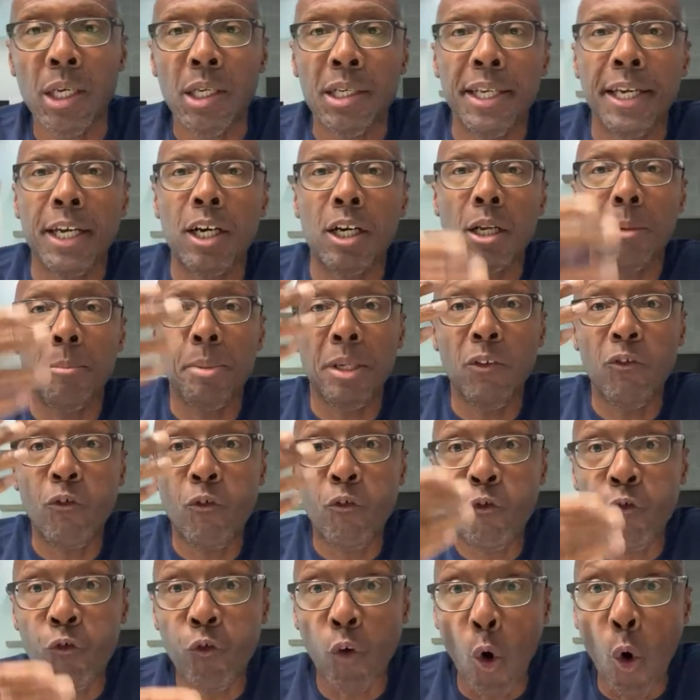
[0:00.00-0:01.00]
They're going to be
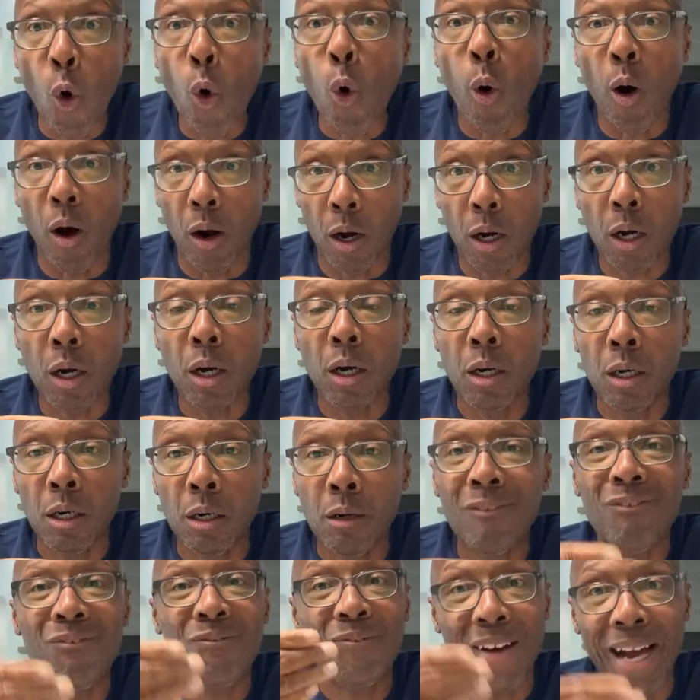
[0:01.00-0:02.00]
four
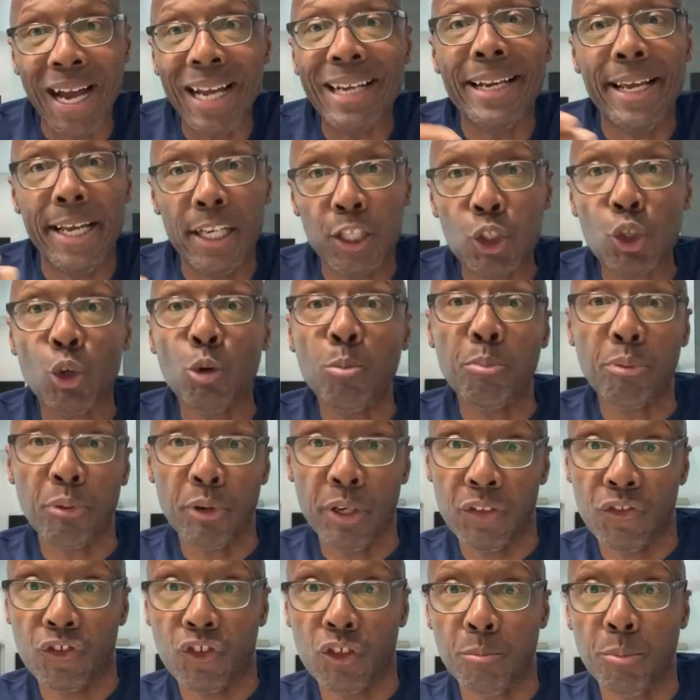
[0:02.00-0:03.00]
financial
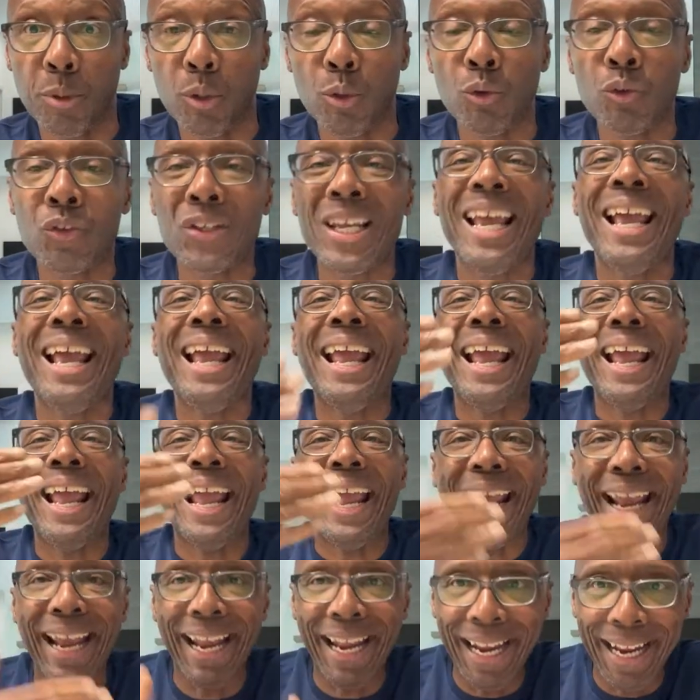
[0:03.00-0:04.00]
principles
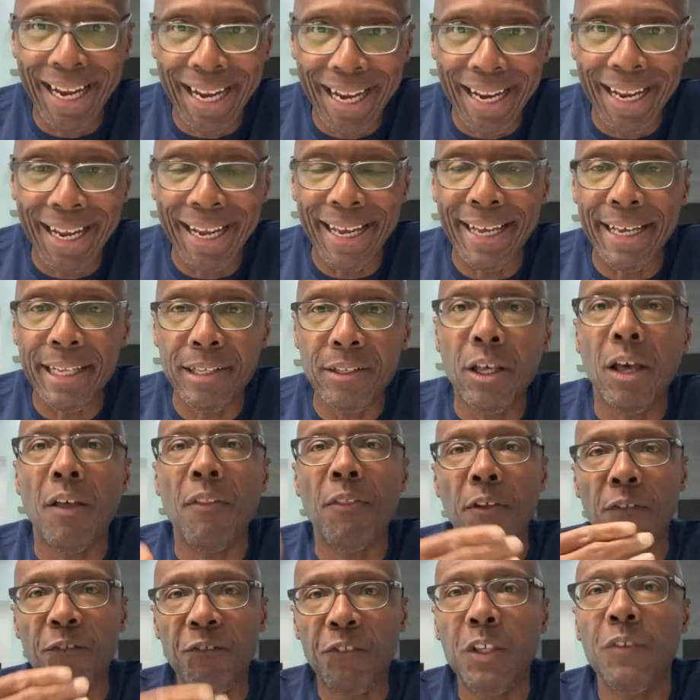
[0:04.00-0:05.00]
and
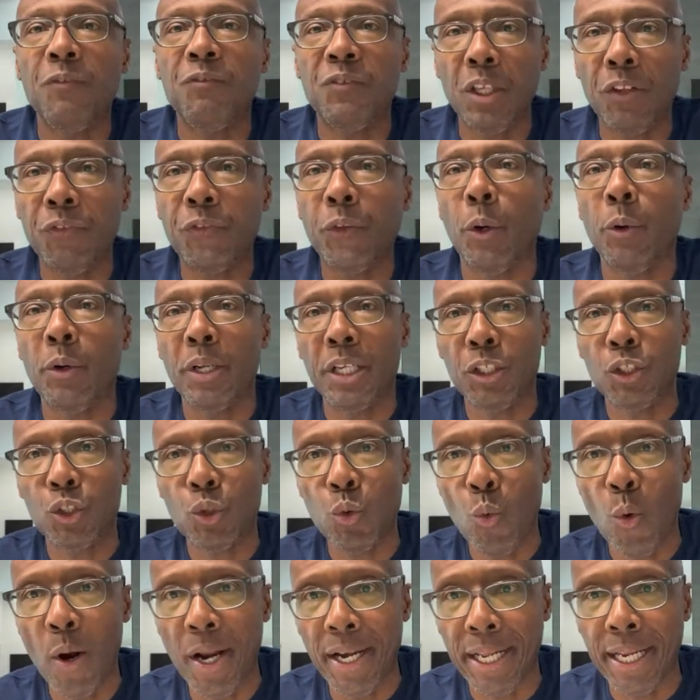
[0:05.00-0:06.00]
the 50 30
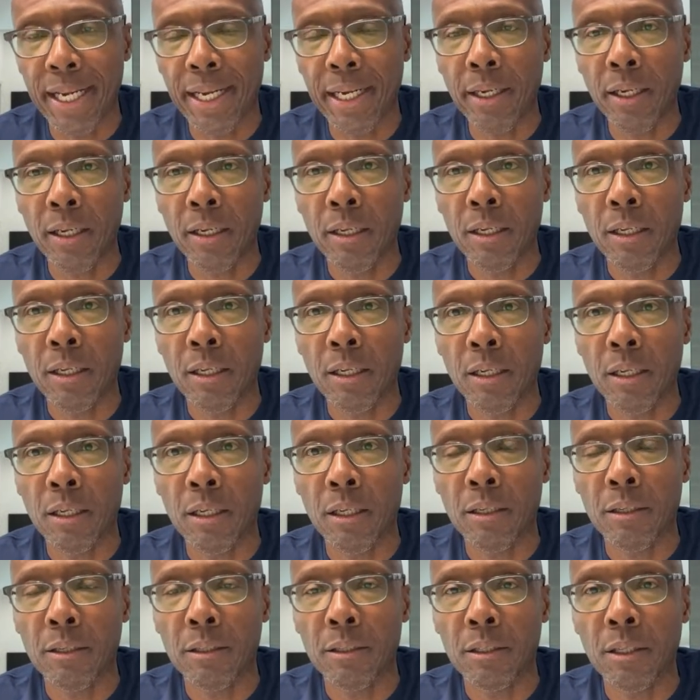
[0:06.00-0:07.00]
20
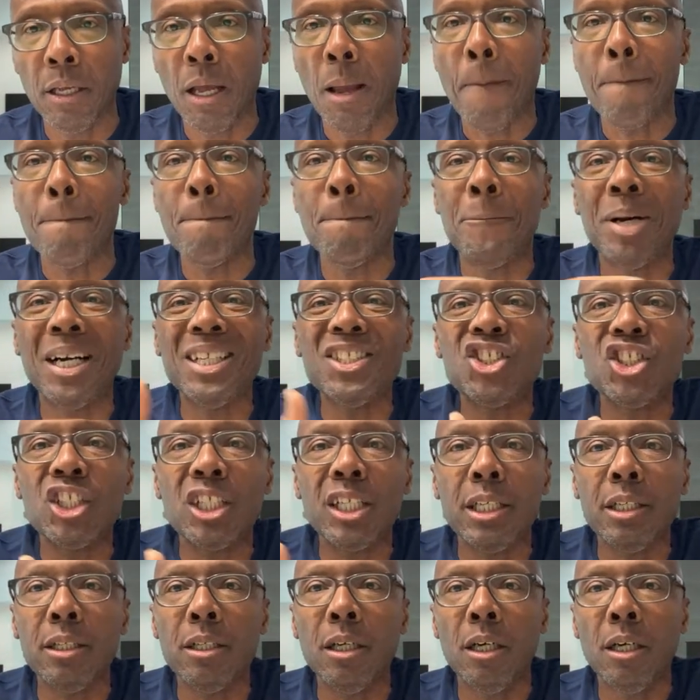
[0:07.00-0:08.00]

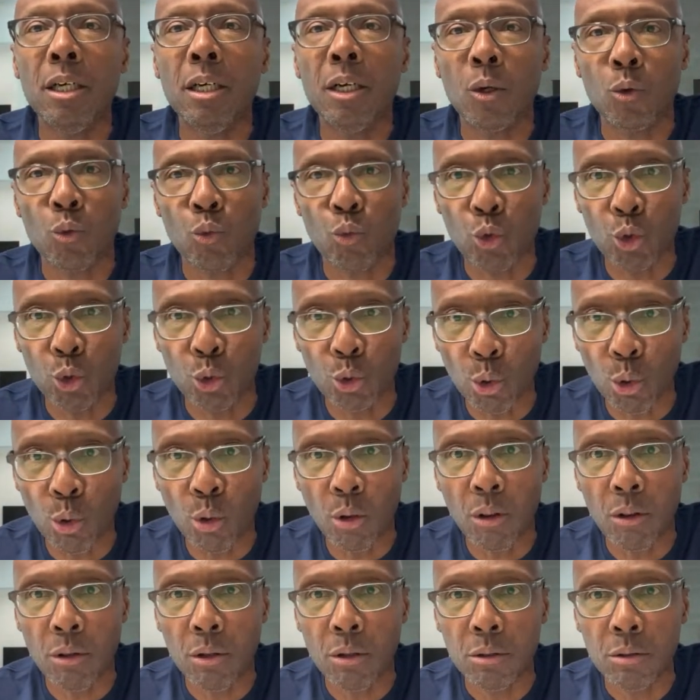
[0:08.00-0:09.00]
budgeting
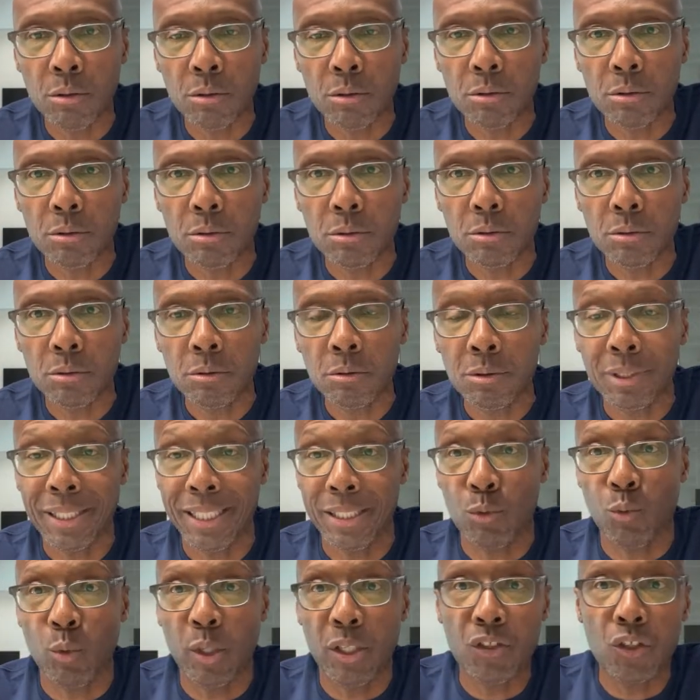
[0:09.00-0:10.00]
rule.
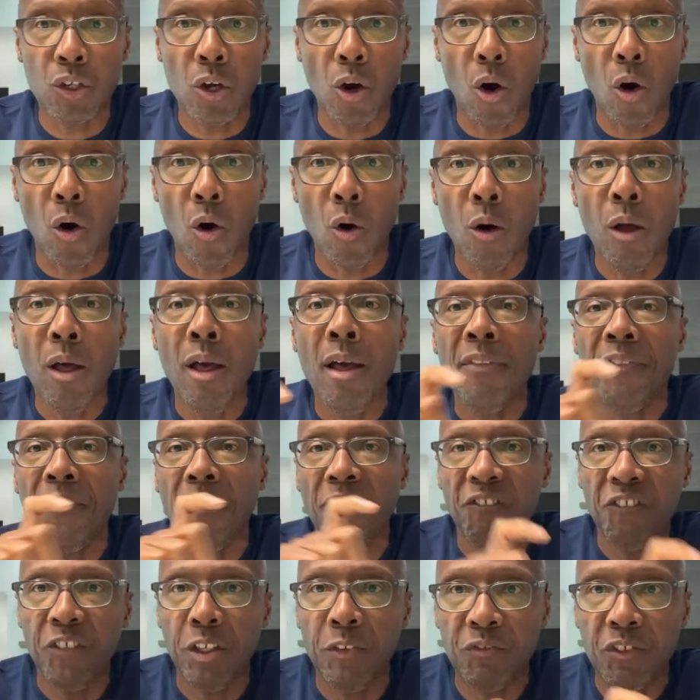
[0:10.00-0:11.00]
That's what it's called the
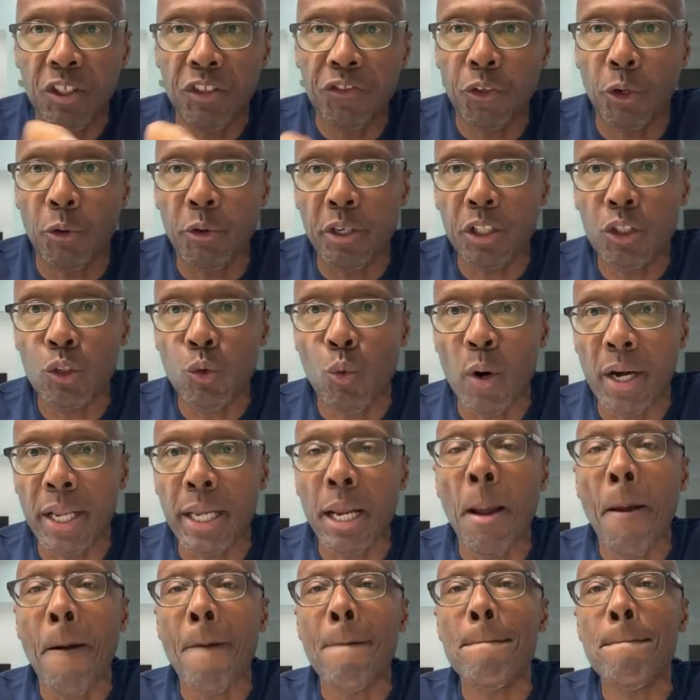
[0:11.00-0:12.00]
50 30
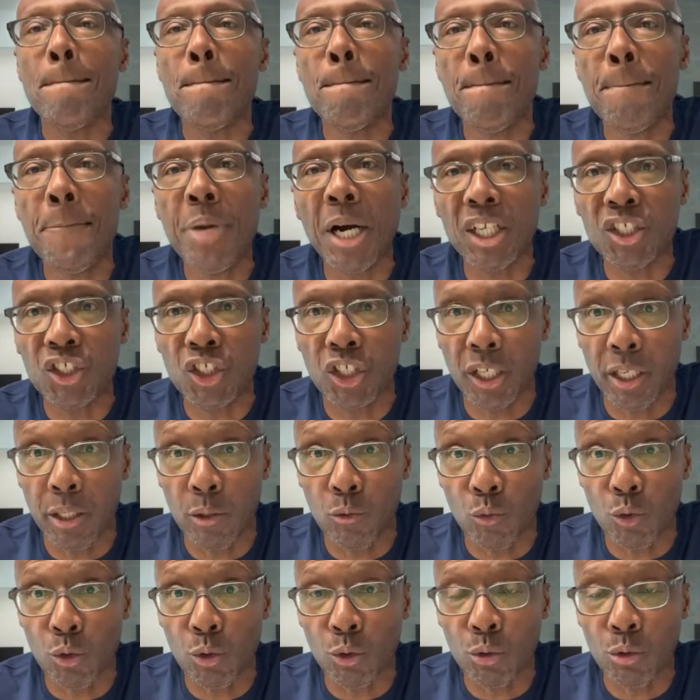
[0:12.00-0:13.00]
20
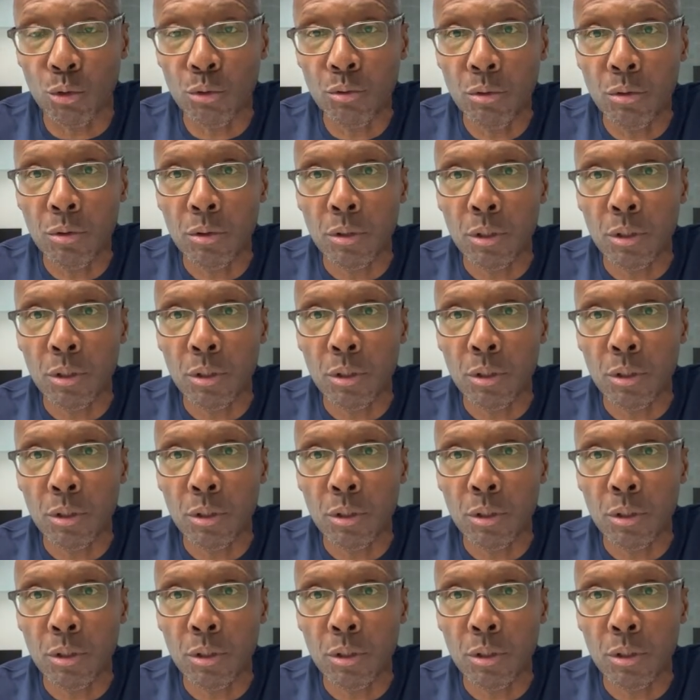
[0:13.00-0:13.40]
budgeting rule